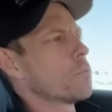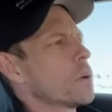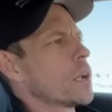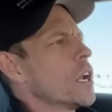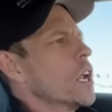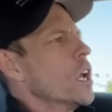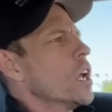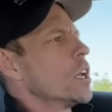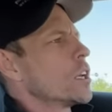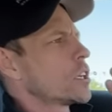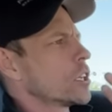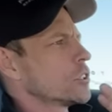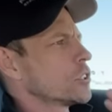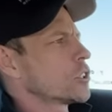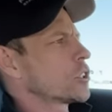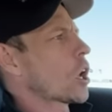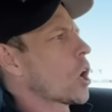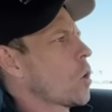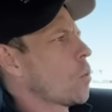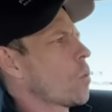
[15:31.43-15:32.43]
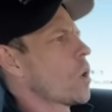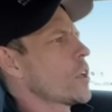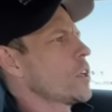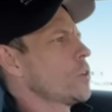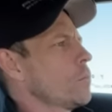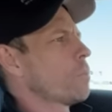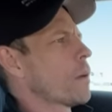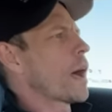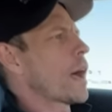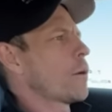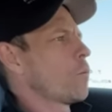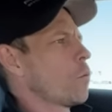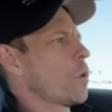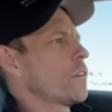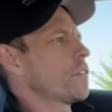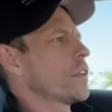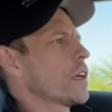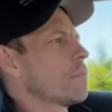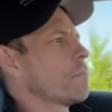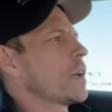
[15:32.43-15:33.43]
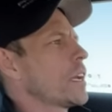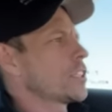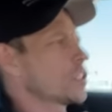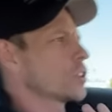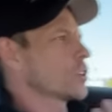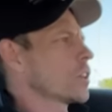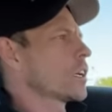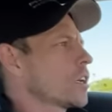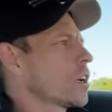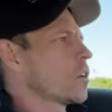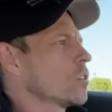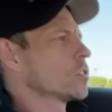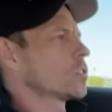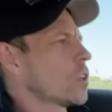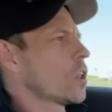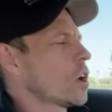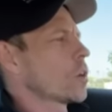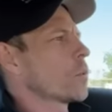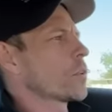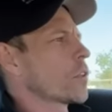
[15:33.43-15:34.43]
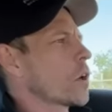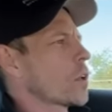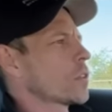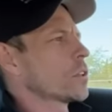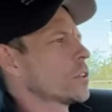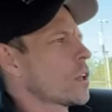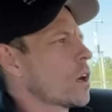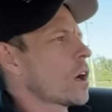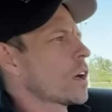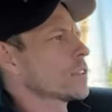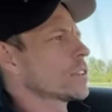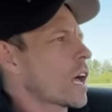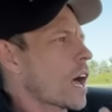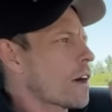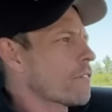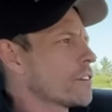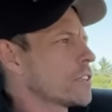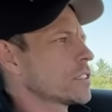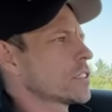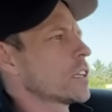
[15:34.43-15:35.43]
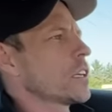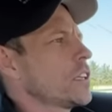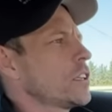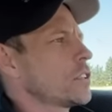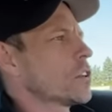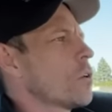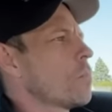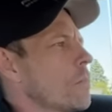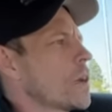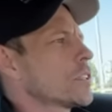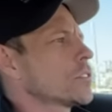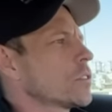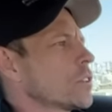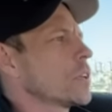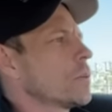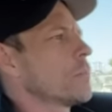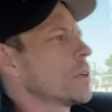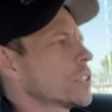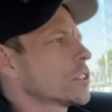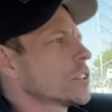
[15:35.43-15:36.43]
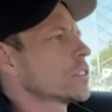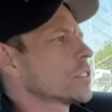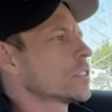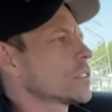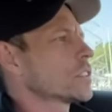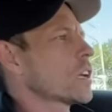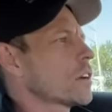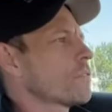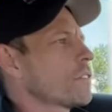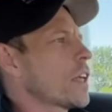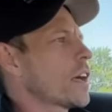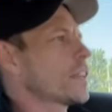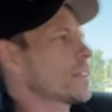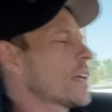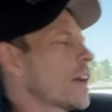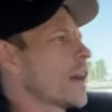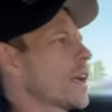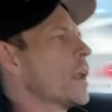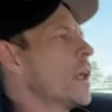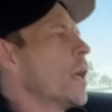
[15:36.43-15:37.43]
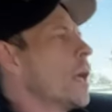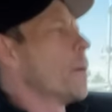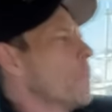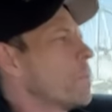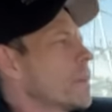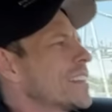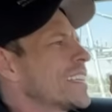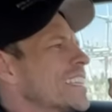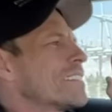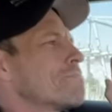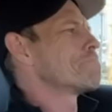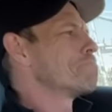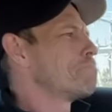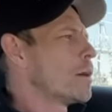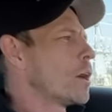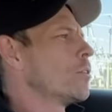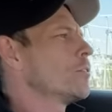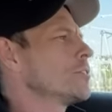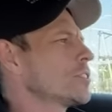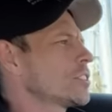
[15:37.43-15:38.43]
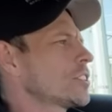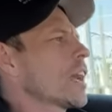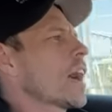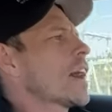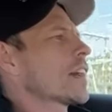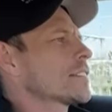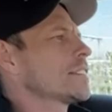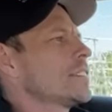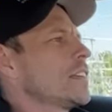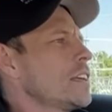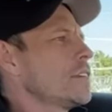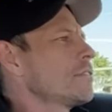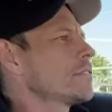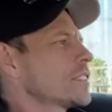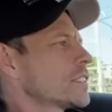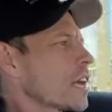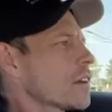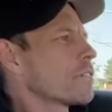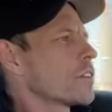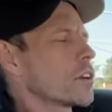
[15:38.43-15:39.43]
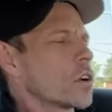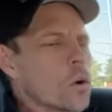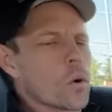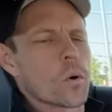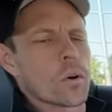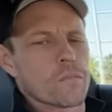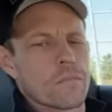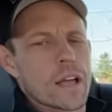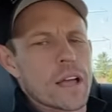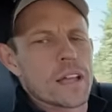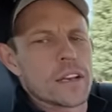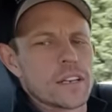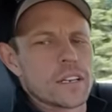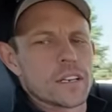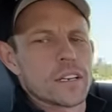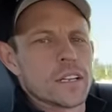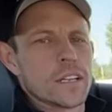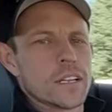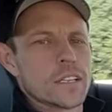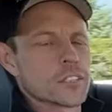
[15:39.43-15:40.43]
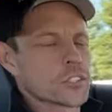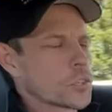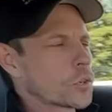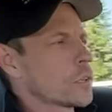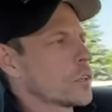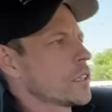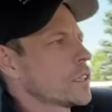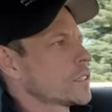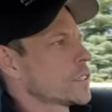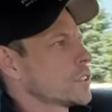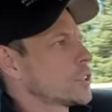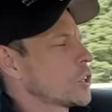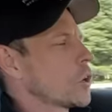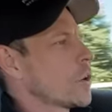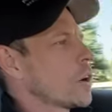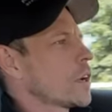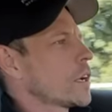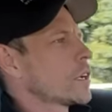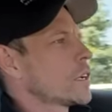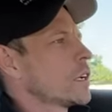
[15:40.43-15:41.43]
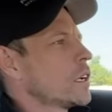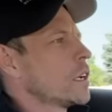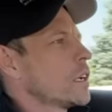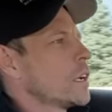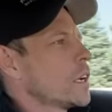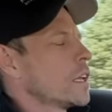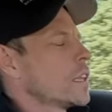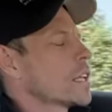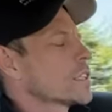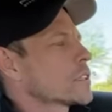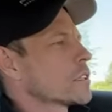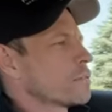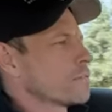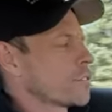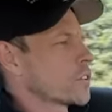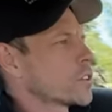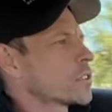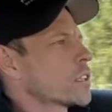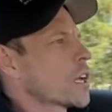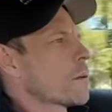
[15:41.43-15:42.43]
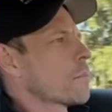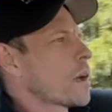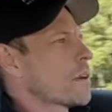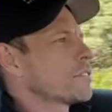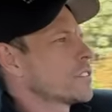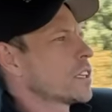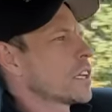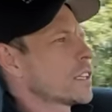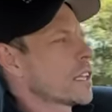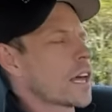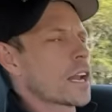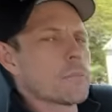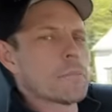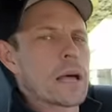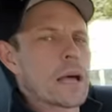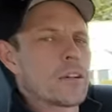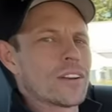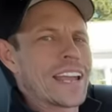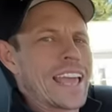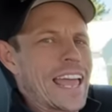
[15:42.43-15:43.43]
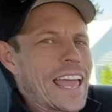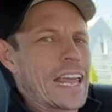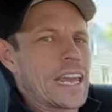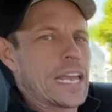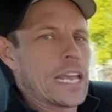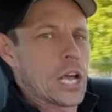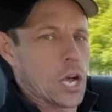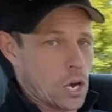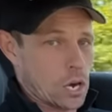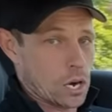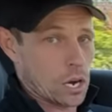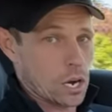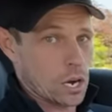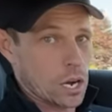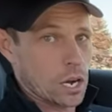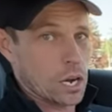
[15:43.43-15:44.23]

But consult what you buy with it. Make sure it goes along with all the laws. Obviously, don't mess with the emissions and stuff like that. But the bone stock C seven Corvette truly is a joy. And that's the first time I've said that about any car.